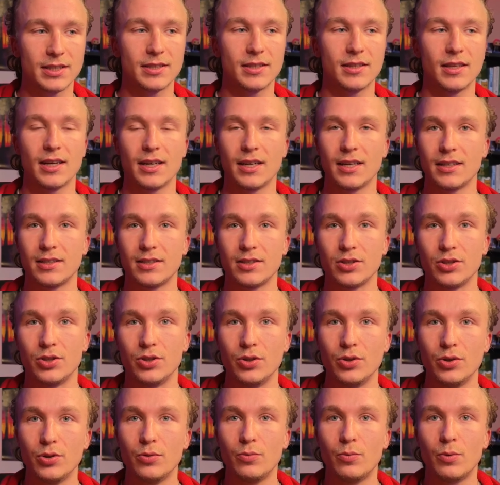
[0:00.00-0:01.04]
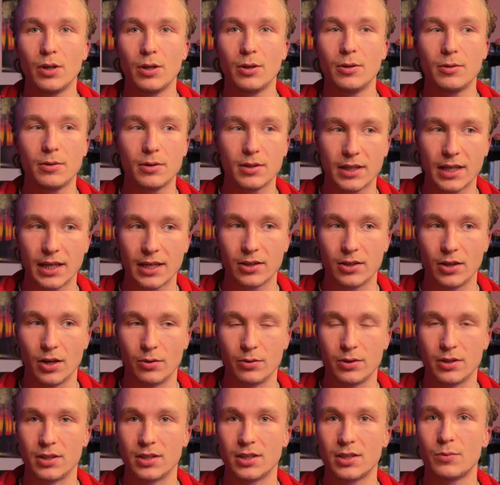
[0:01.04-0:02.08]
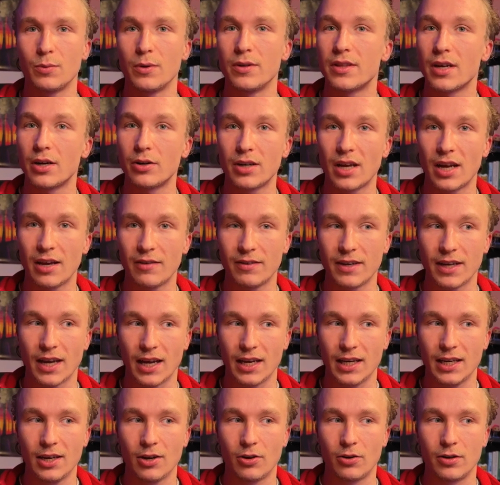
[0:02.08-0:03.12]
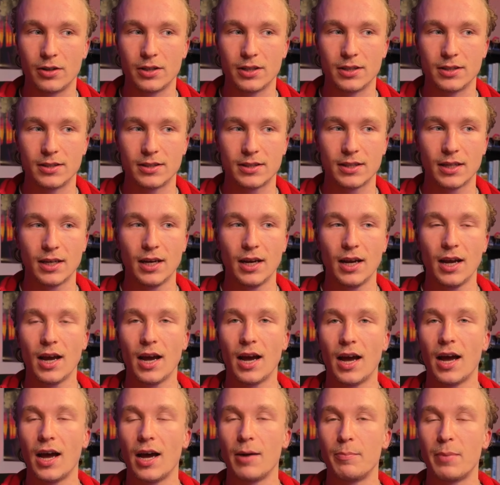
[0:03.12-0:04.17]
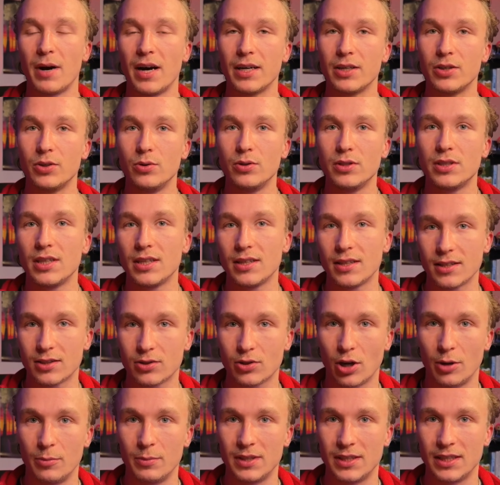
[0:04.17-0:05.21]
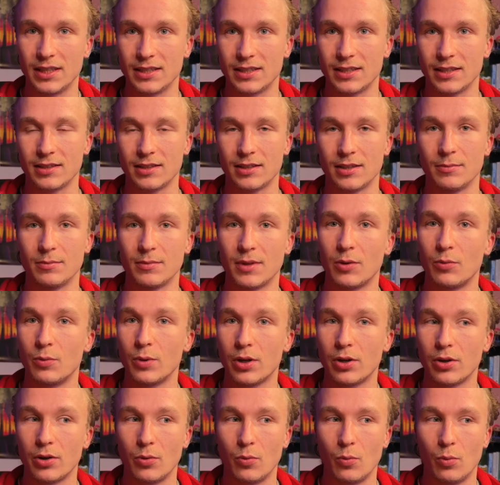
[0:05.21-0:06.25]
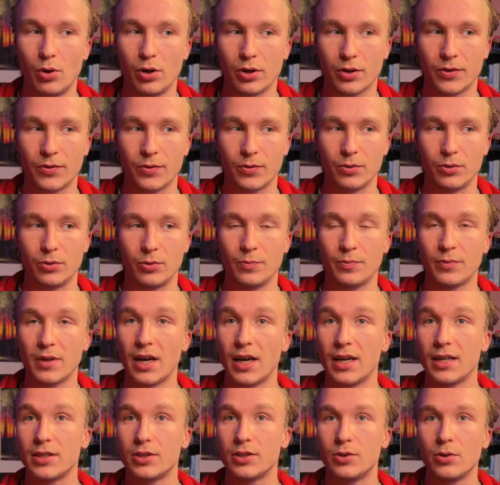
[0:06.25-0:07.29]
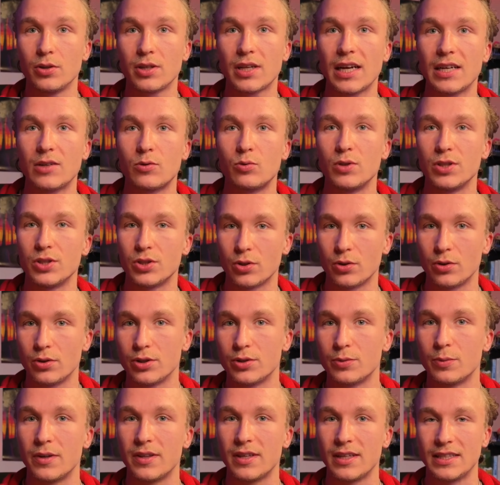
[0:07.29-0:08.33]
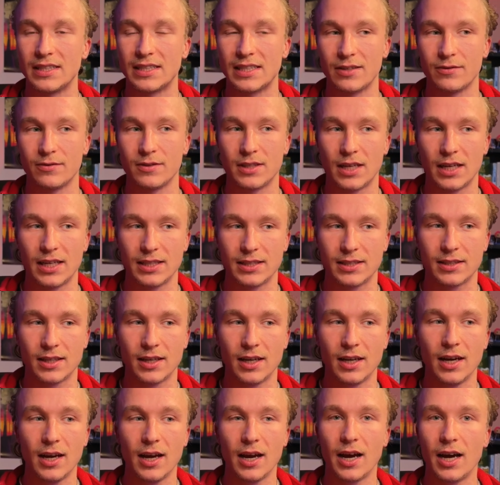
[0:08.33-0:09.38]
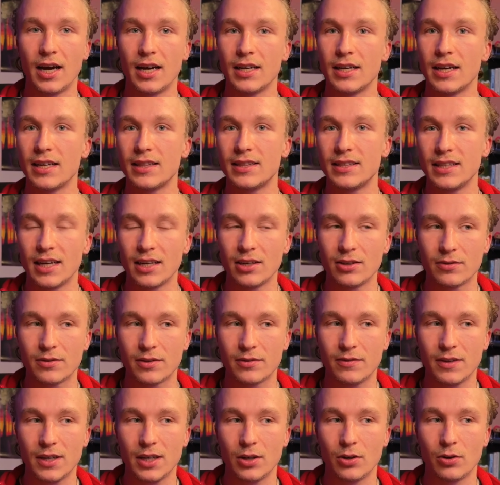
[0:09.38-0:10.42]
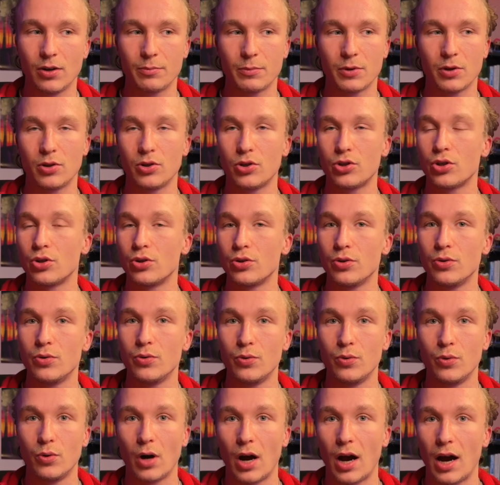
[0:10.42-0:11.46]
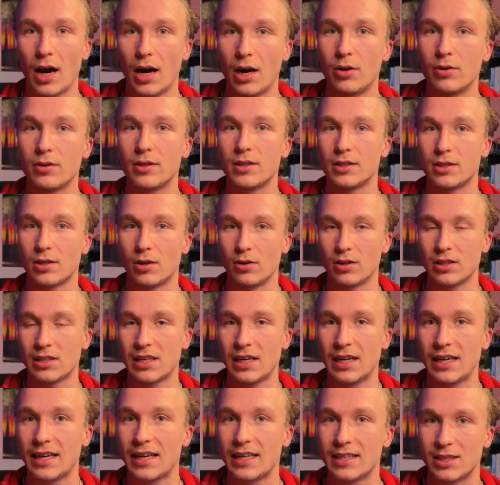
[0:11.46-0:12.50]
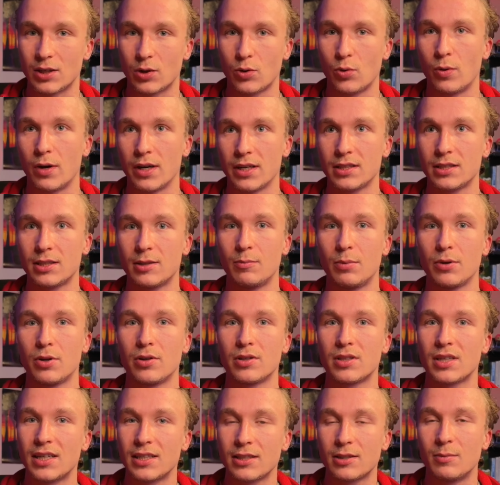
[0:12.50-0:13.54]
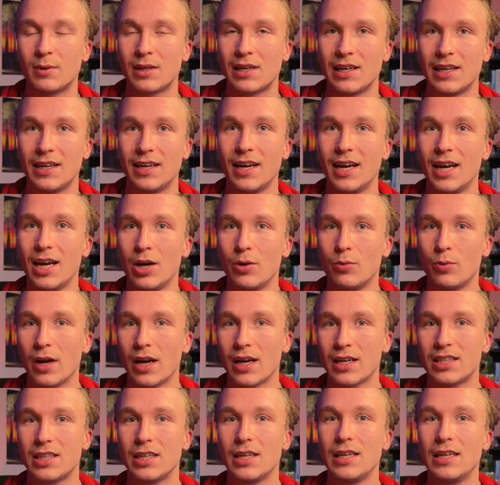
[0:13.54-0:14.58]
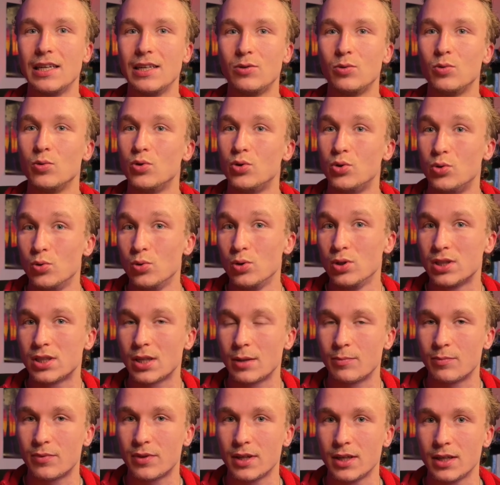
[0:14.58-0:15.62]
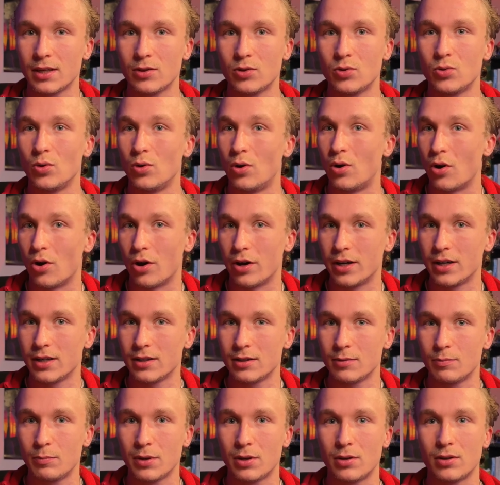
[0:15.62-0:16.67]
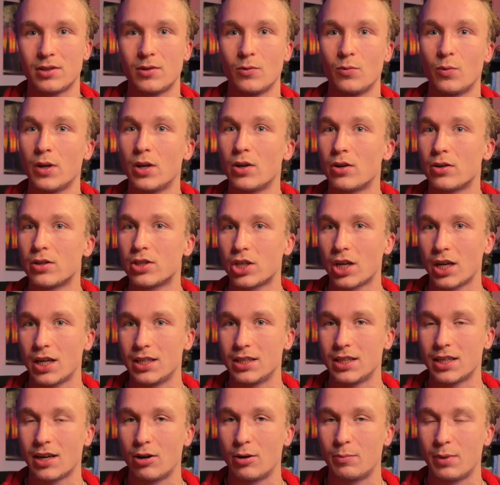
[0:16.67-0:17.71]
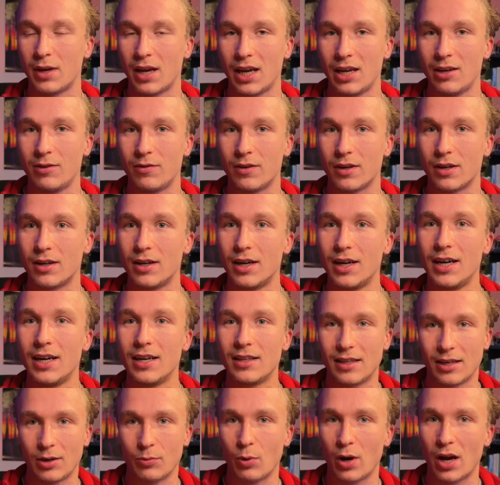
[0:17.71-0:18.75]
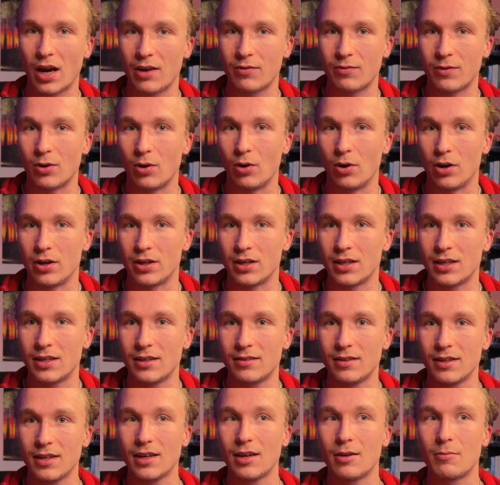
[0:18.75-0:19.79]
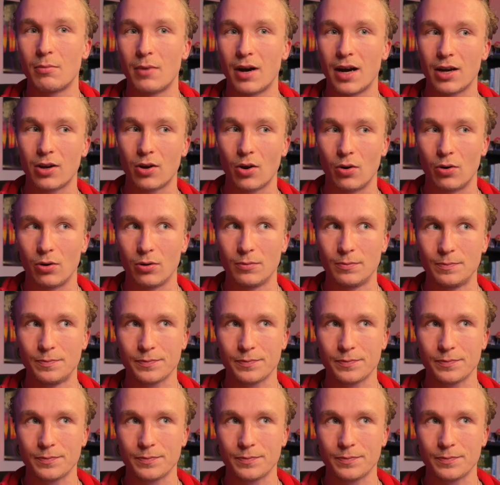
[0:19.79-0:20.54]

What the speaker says: that you will get noticed without having any audience by using this commenting system that we're going to walk through, and you'll get results within 7 days. And at the end of the video, I'm going to show you how this looks like as a quest, because ultimately we actually need to do something to learn it. Because if we're not changing our behavior, then we haven't learned anything. And my goal